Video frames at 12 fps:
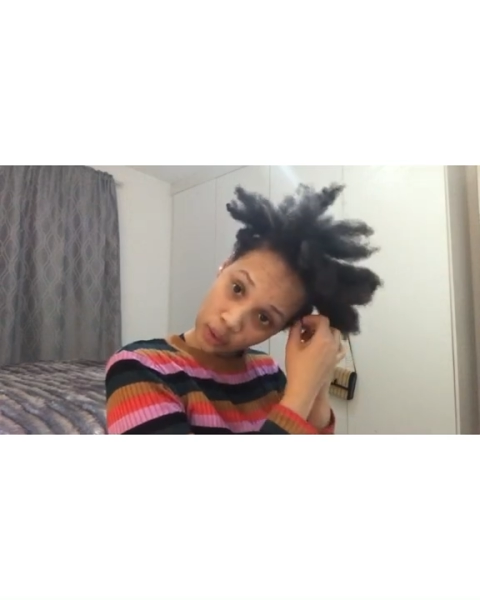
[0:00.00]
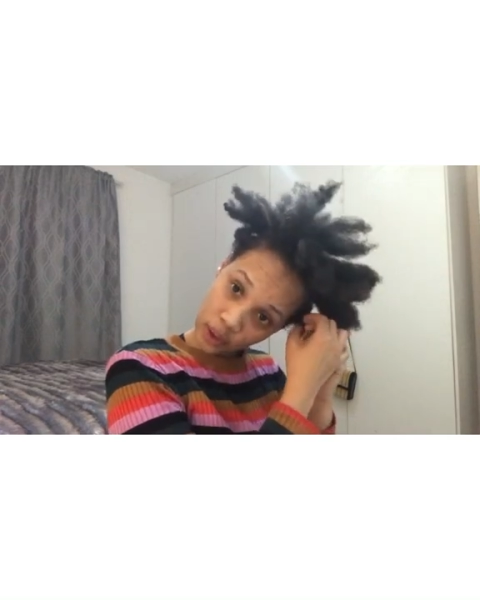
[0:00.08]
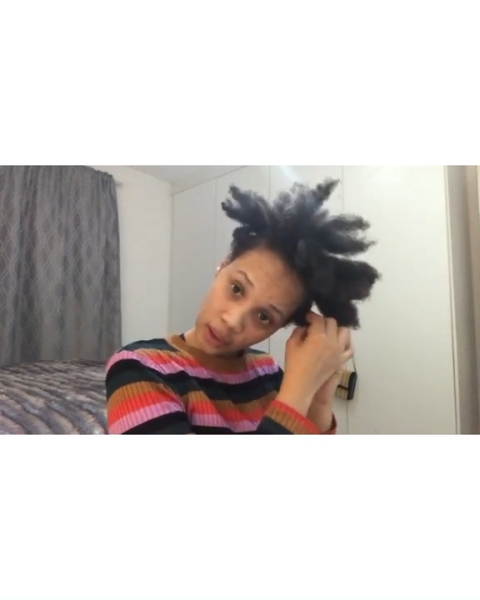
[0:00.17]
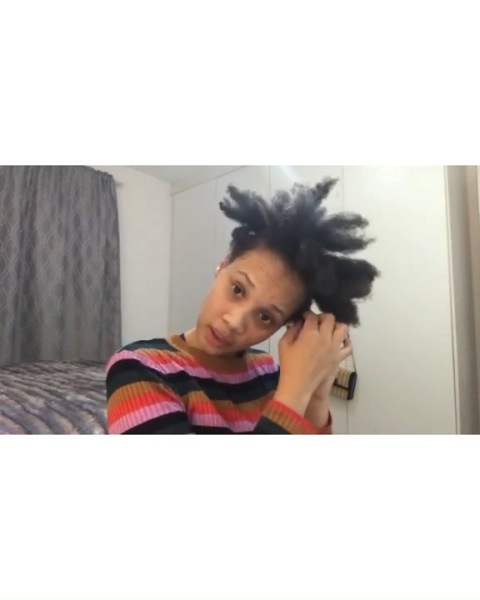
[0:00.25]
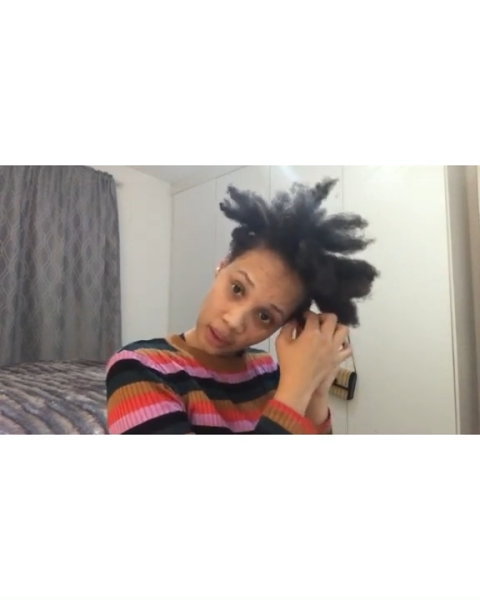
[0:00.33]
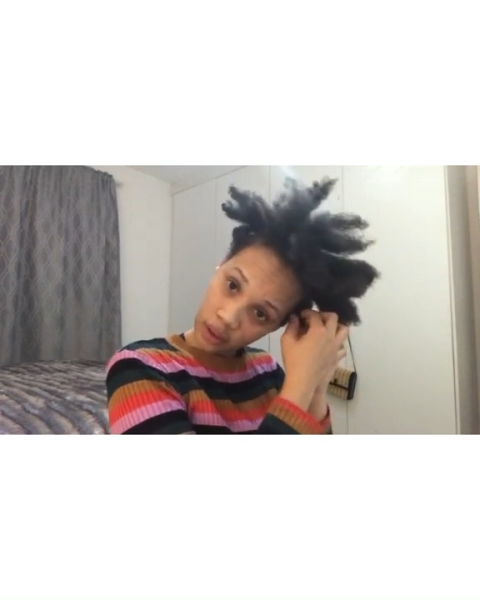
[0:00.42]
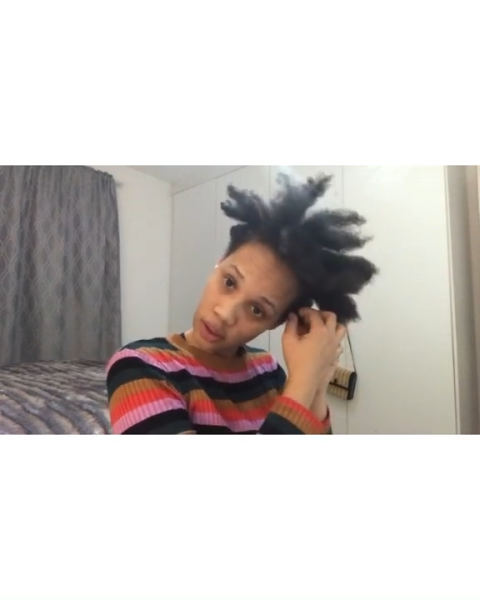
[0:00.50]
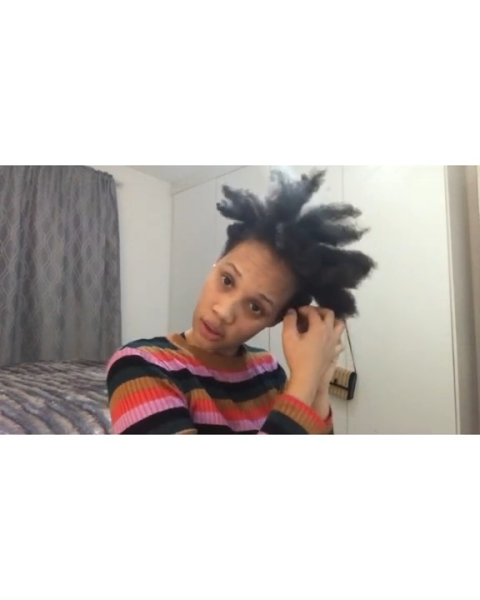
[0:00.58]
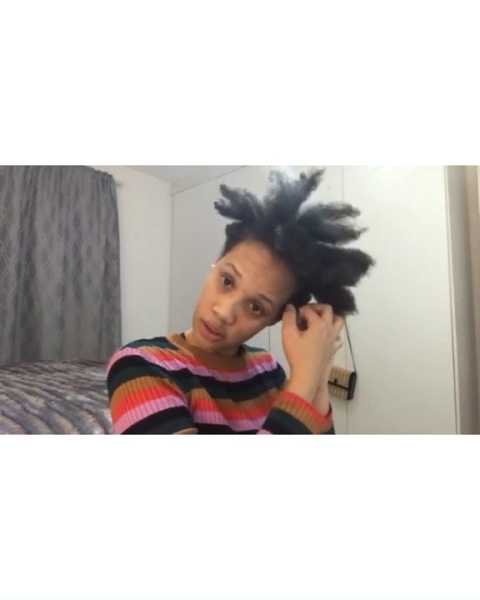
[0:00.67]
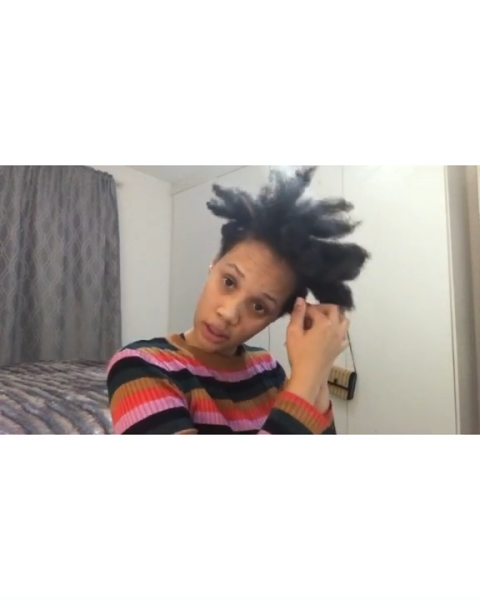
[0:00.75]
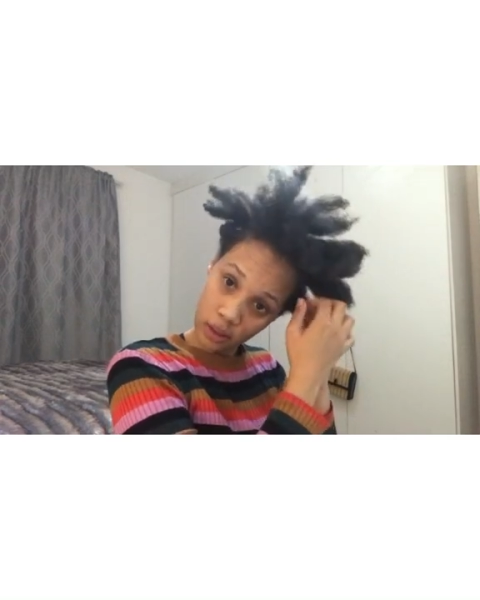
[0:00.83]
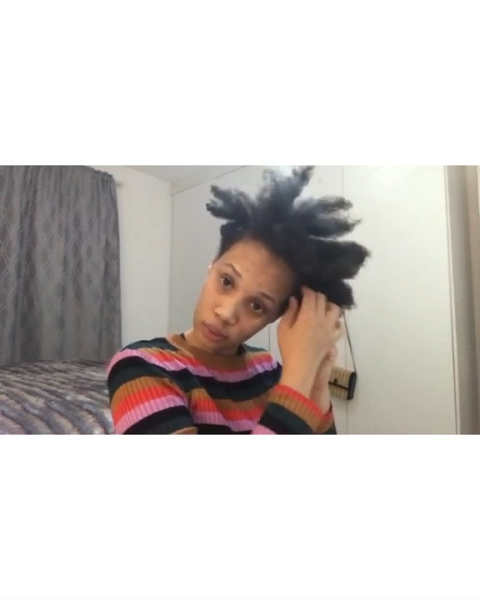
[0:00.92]
little girl
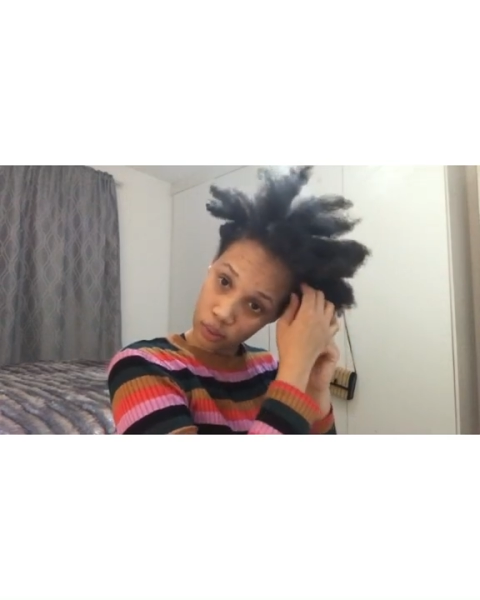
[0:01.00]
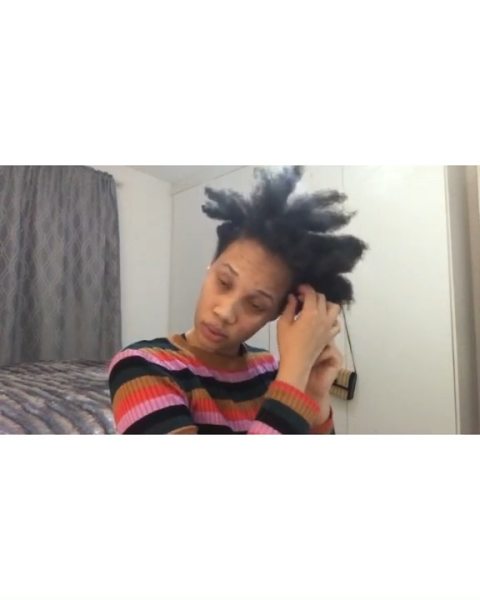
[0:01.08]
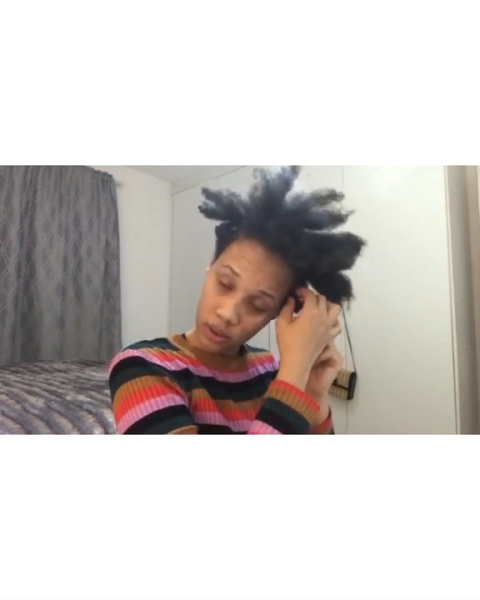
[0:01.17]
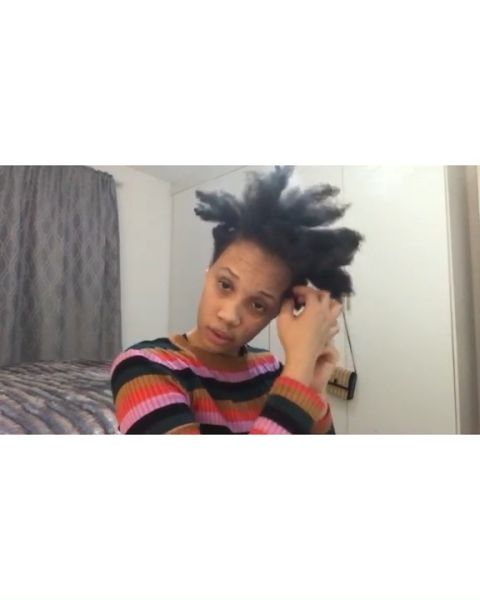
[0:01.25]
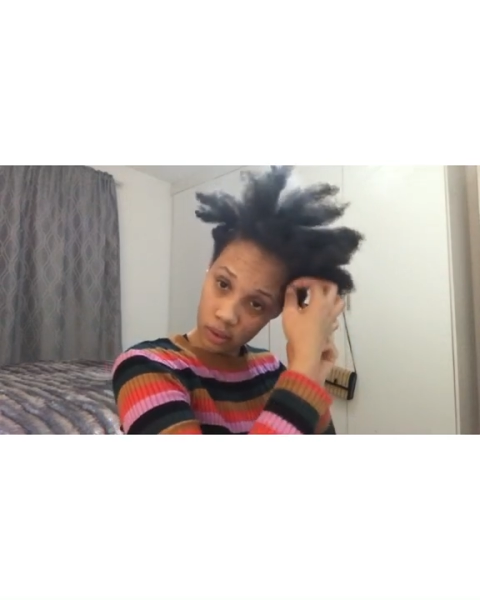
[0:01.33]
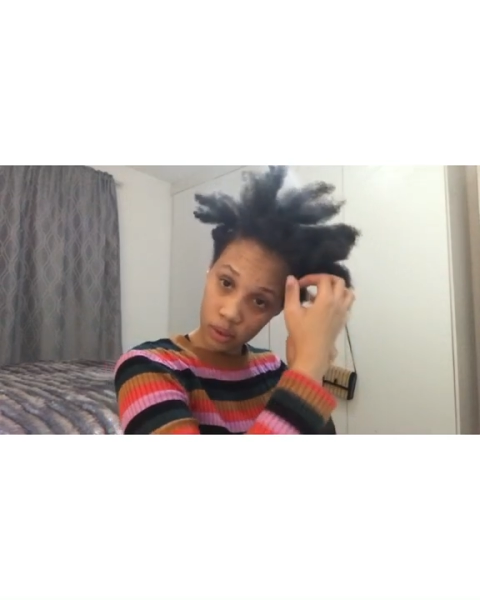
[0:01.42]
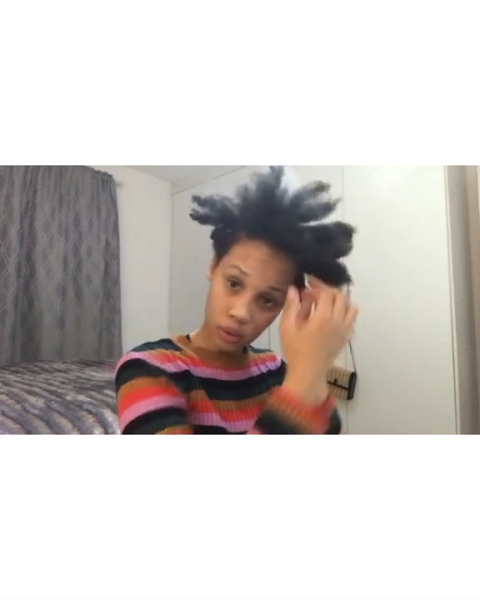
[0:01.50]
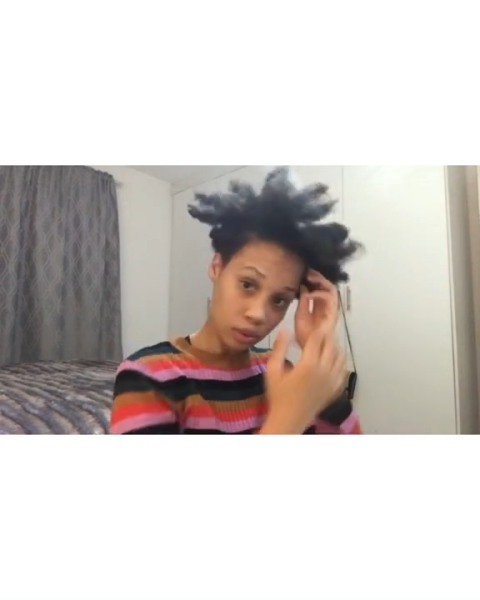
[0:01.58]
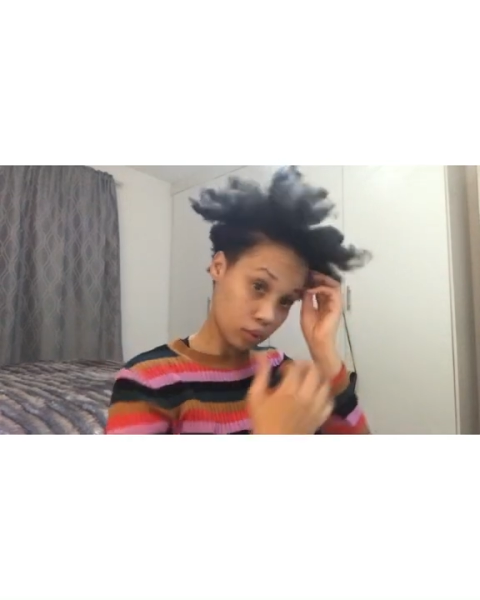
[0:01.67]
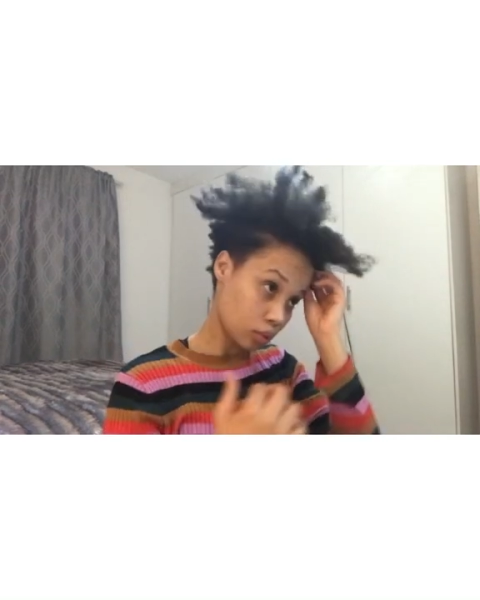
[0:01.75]
out to the salon